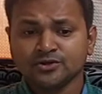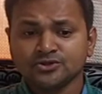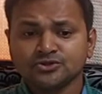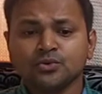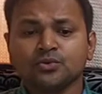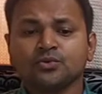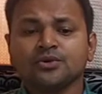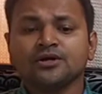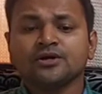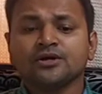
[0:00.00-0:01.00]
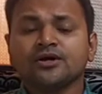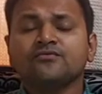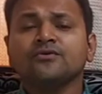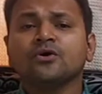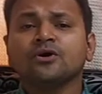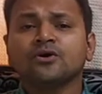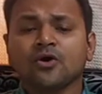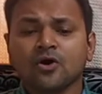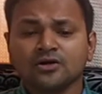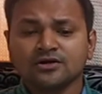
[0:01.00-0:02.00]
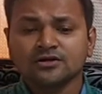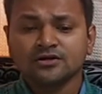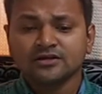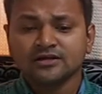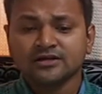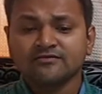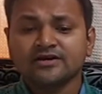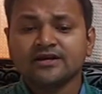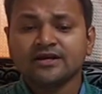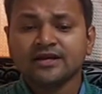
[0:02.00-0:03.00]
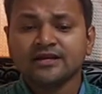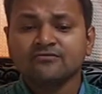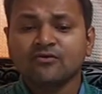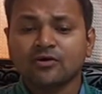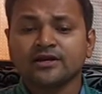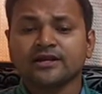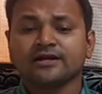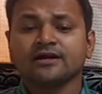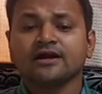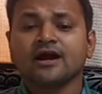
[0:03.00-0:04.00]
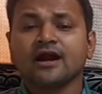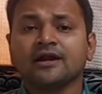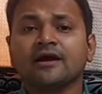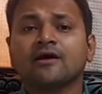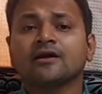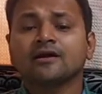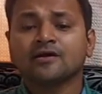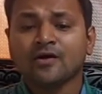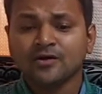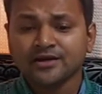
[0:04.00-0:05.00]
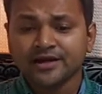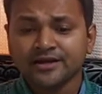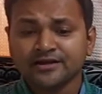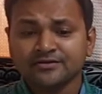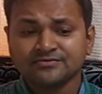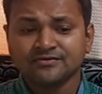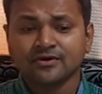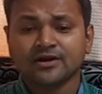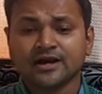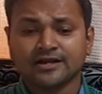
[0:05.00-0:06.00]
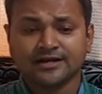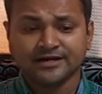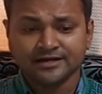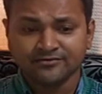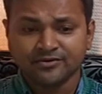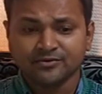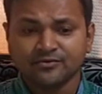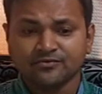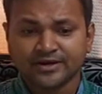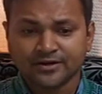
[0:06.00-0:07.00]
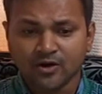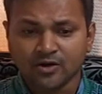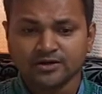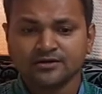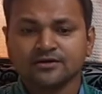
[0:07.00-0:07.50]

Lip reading: So, if you are not given any warning and are not ready for an interview when called,